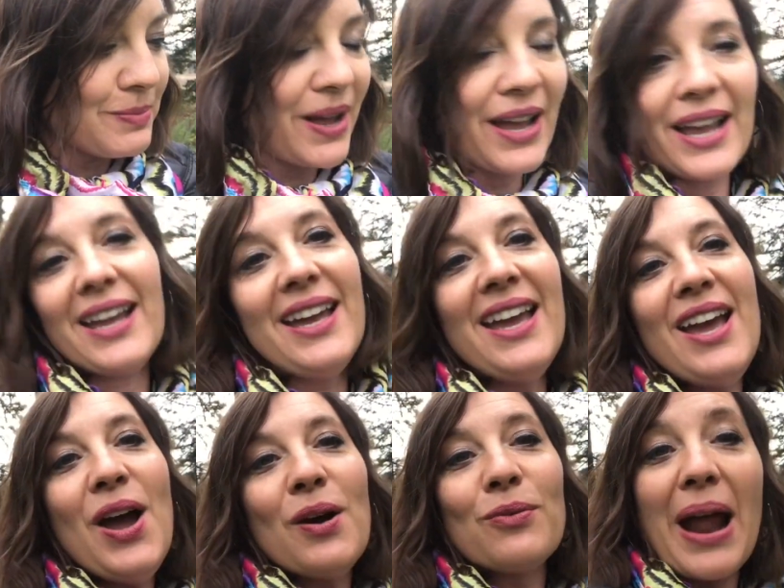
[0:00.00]
my
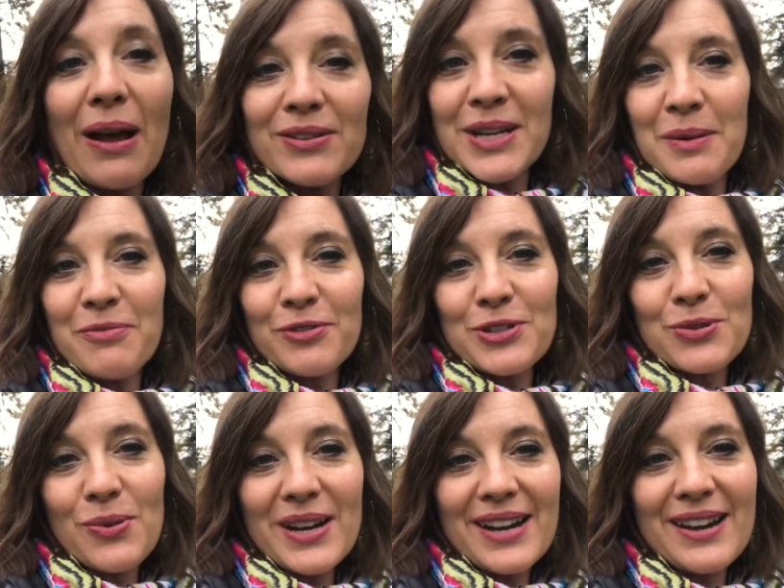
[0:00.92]
roundup for
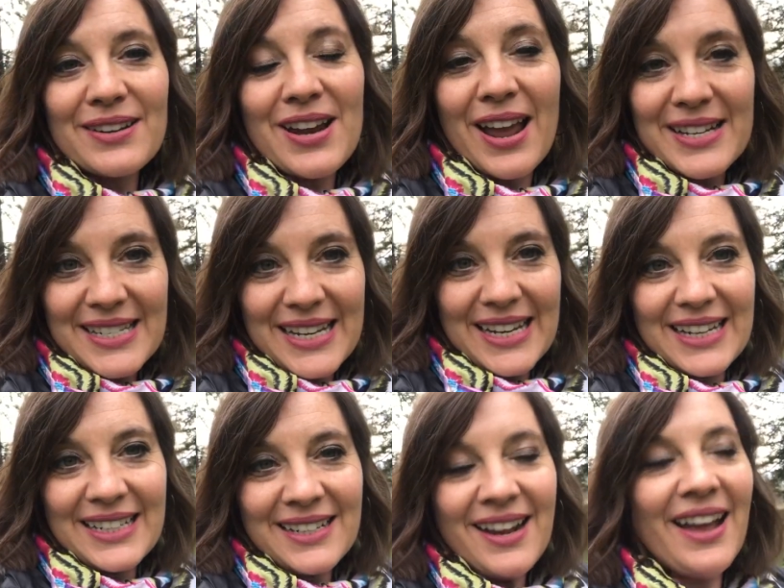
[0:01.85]

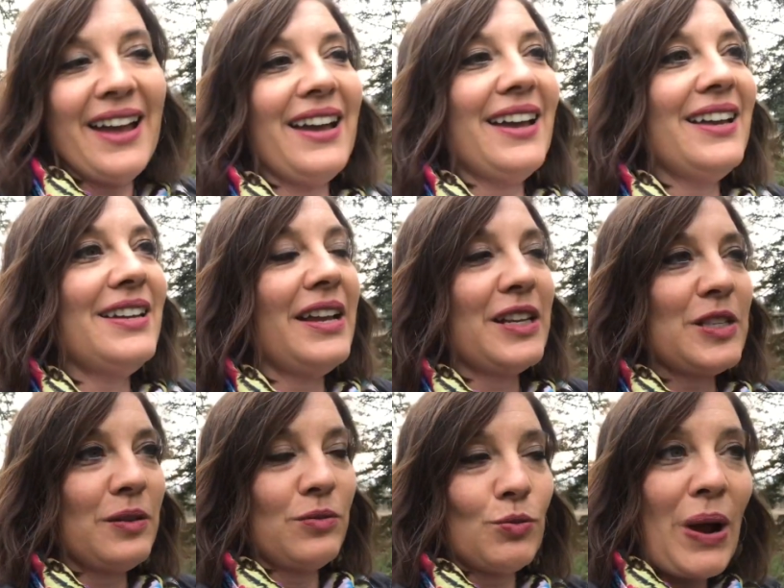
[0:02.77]
2019 and
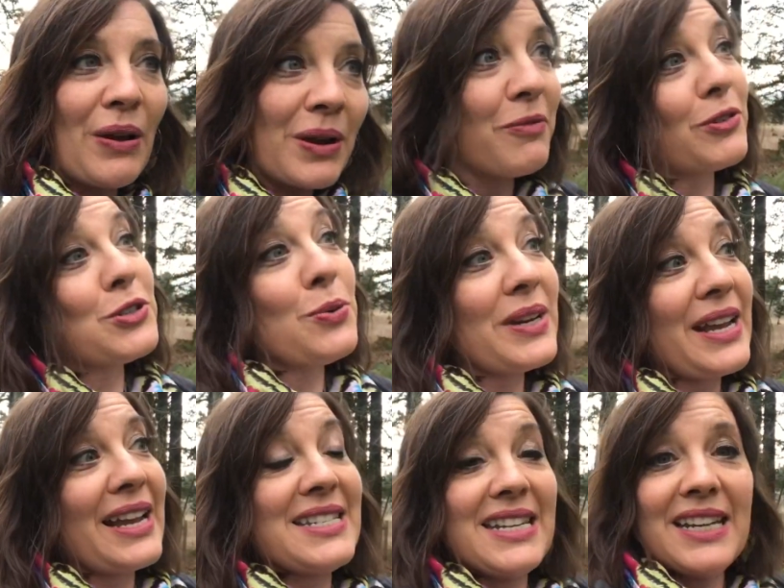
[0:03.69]
roundup for
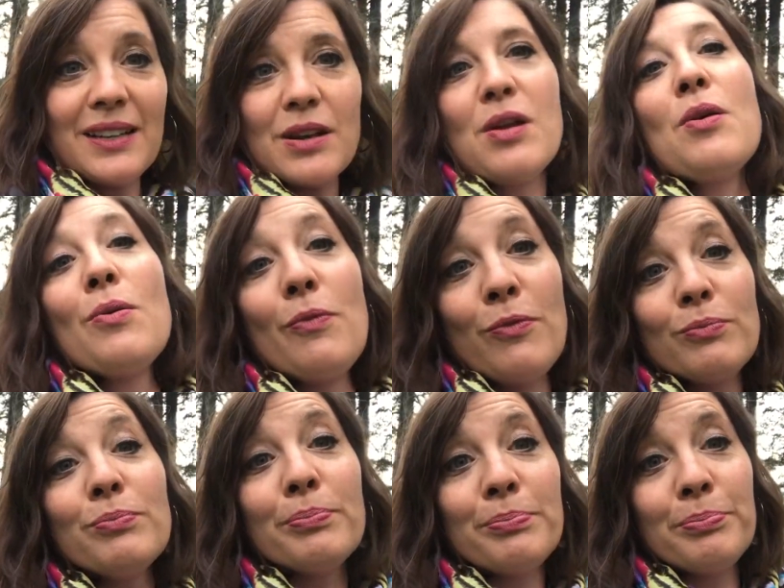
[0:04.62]
2018,
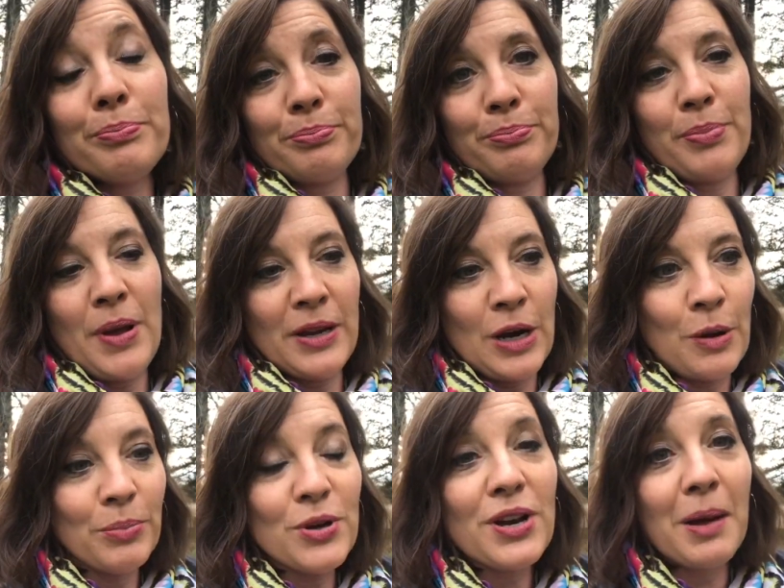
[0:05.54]

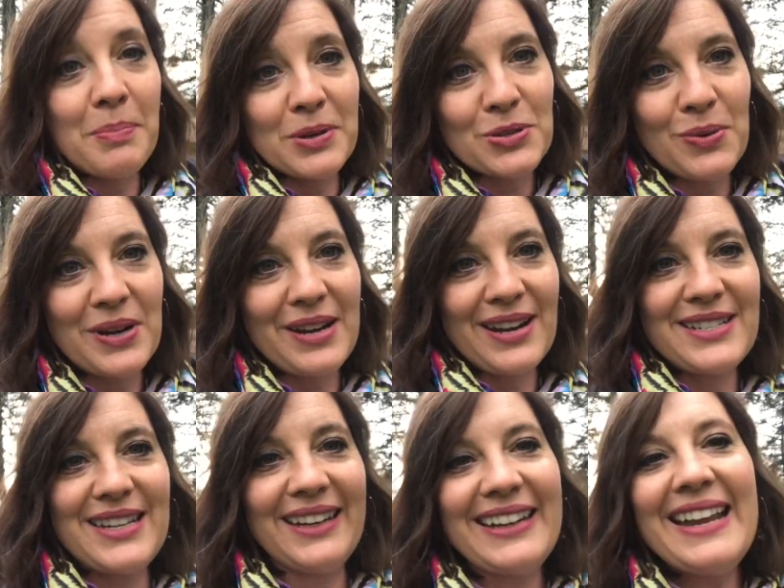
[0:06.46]
put up in
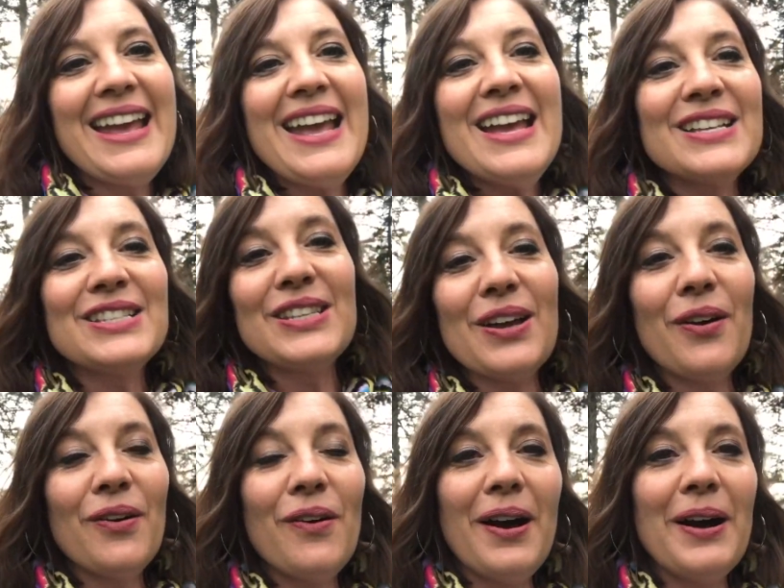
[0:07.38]
2019.
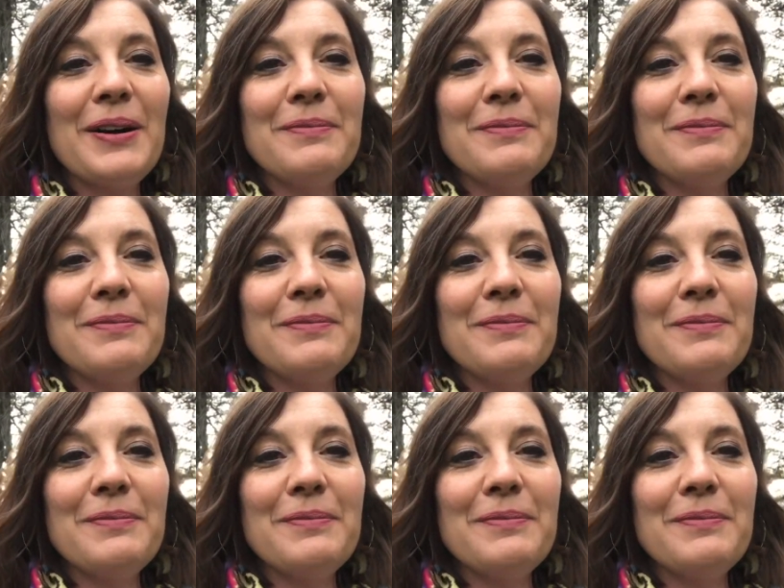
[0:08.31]
So